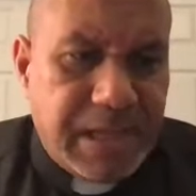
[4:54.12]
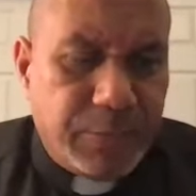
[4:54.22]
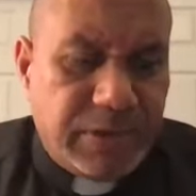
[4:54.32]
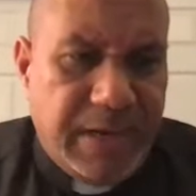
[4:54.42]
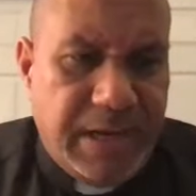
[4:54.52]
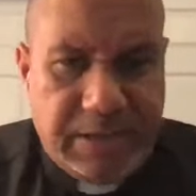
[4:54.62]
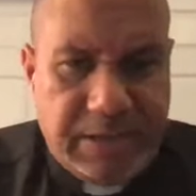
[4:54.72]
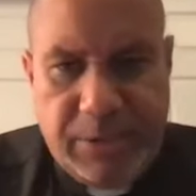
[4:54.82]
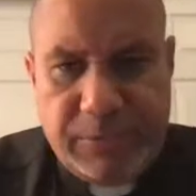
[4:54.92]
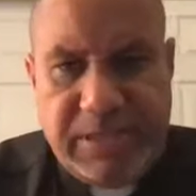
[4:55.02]
we're about
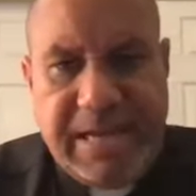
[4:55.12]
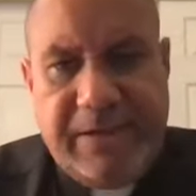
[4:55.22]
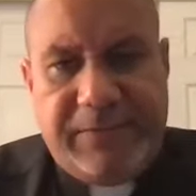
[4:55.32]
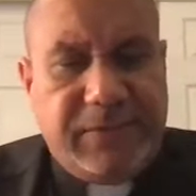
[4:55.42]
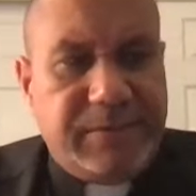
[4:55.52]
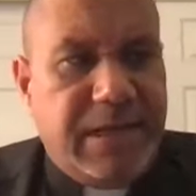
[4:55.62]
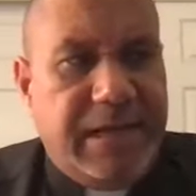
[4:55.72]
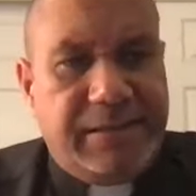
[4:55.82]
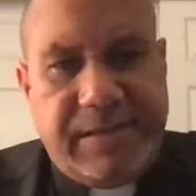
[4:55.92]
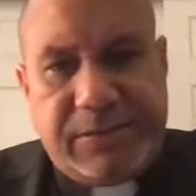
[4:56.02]
an hour and a half from the
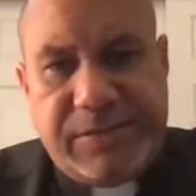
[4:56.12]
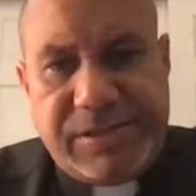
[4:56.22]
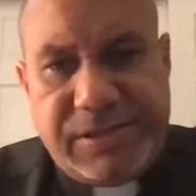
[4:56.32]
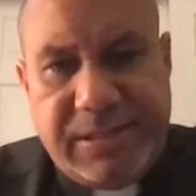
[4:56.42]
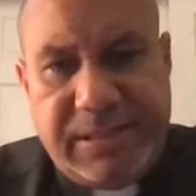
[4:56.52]
high-tech region